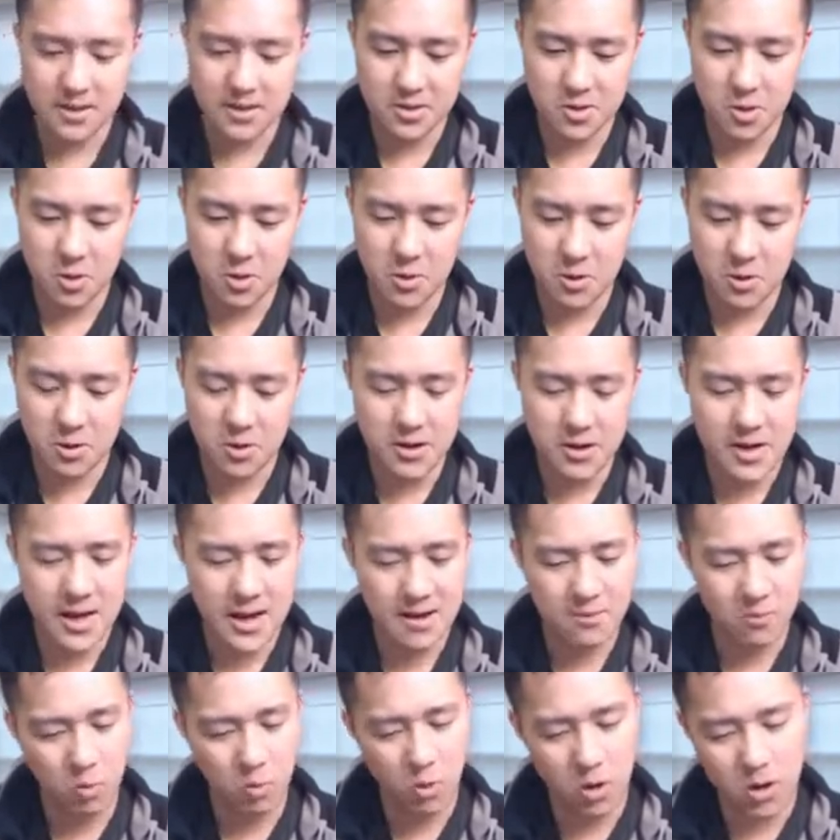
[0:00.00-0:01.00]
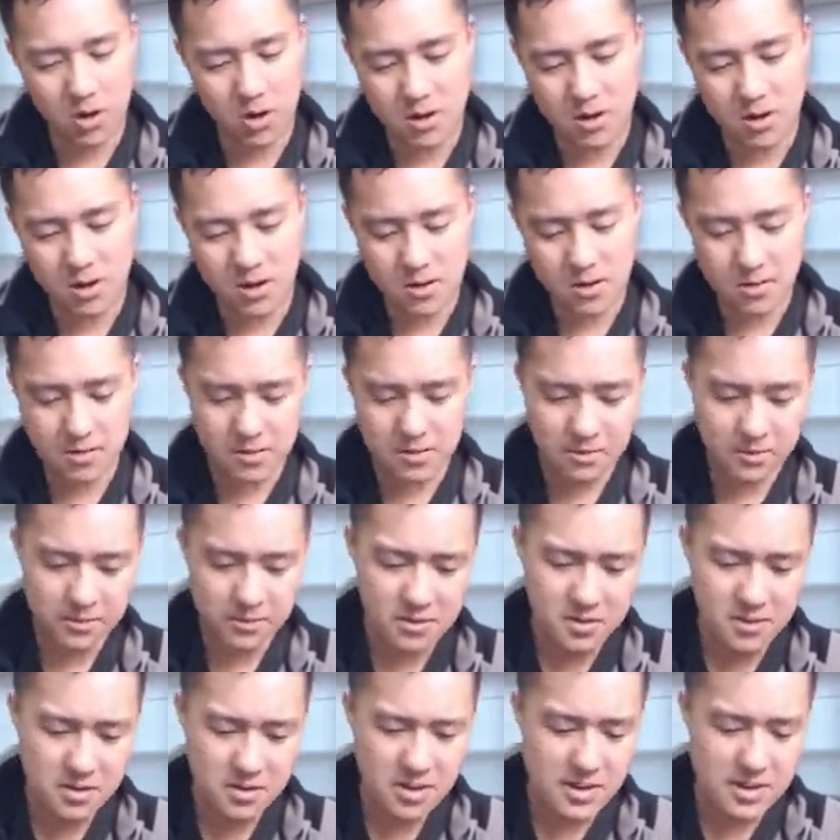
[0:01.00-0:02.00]
So you already have water
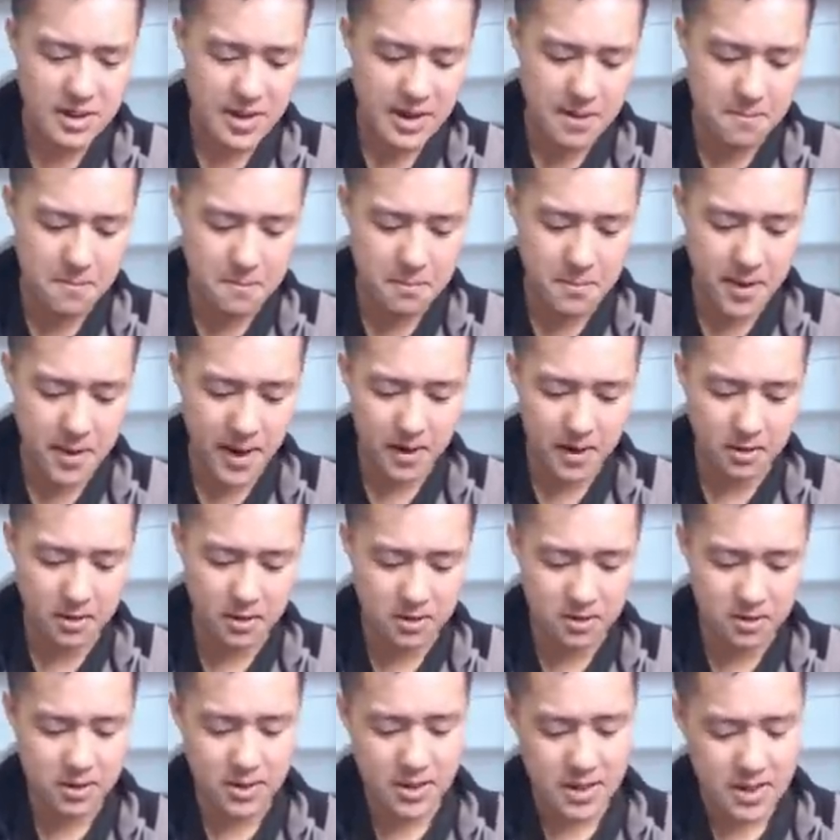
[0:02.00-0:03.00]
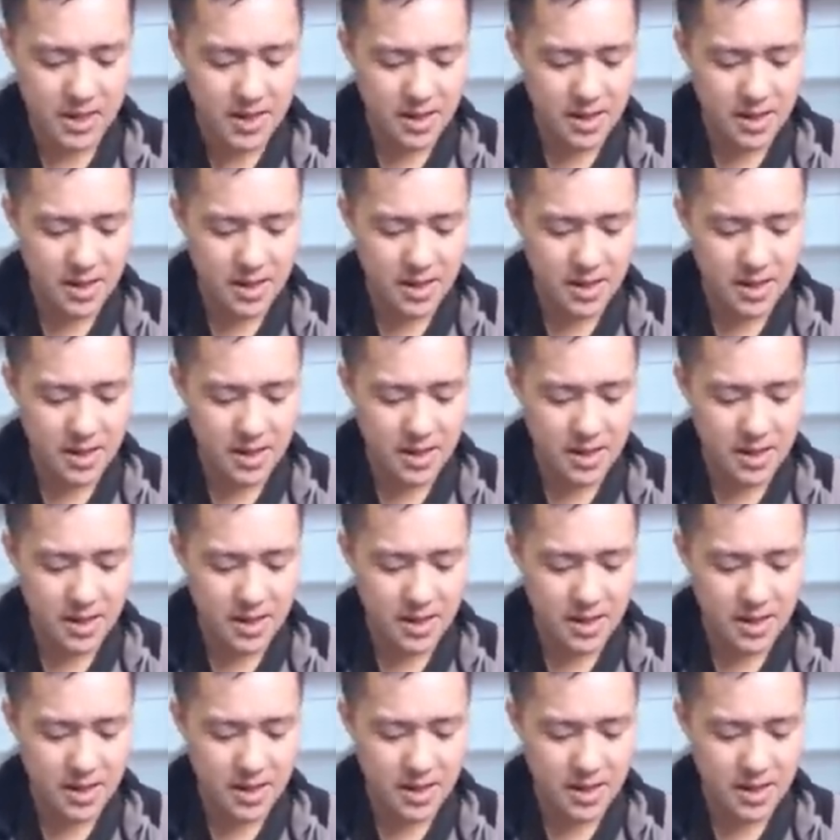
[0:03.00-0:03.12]
and metal.